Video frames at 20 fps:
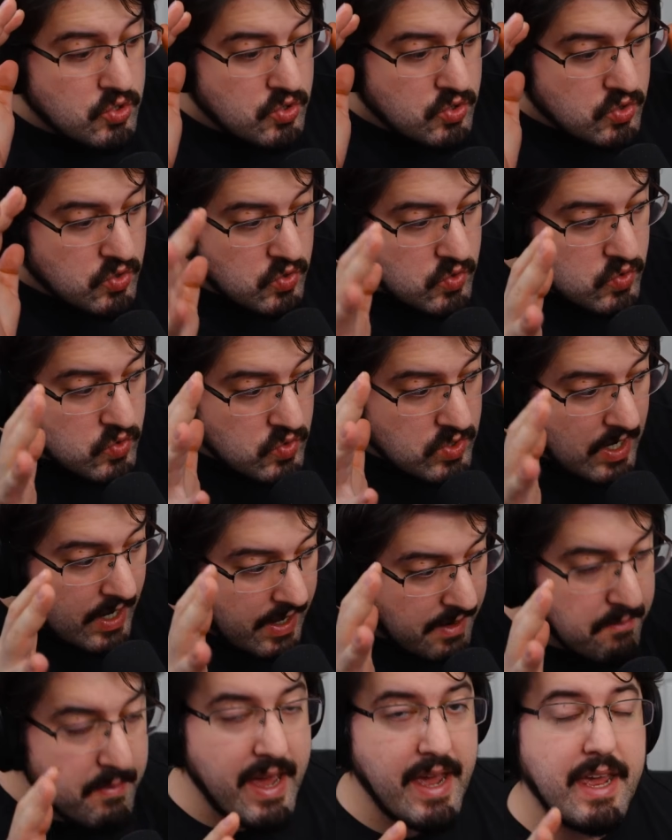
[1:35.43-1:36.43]
do not
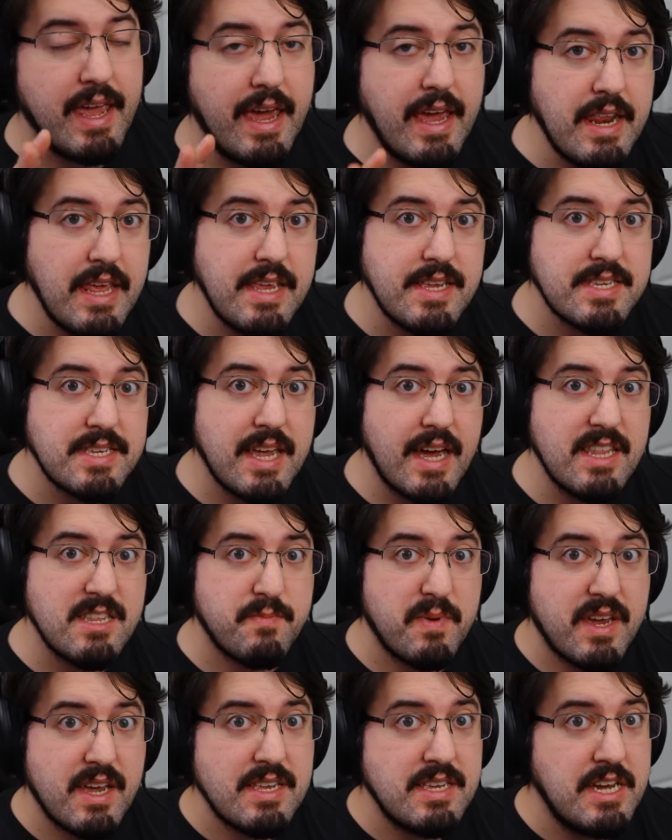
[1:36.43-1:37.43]
make any sense
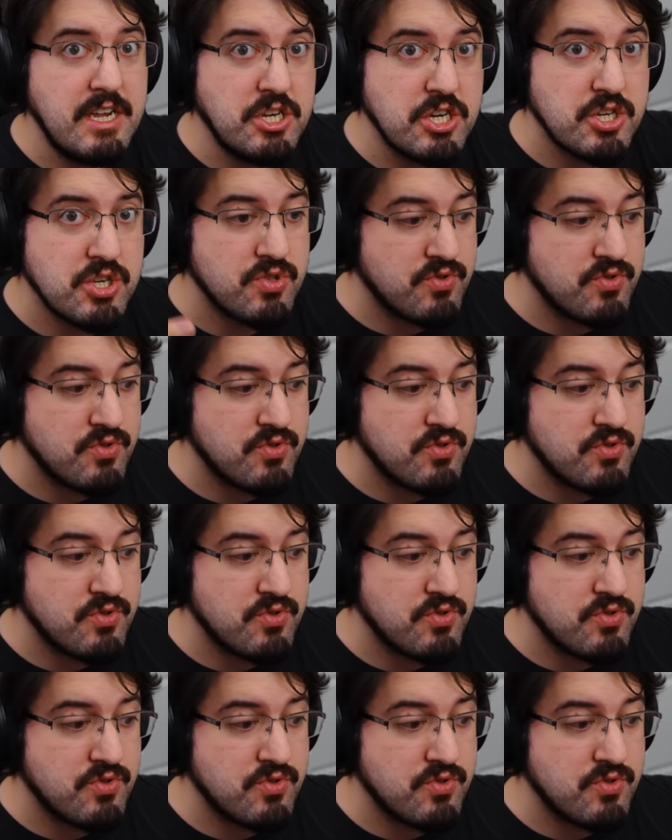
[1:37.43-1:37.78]
because he just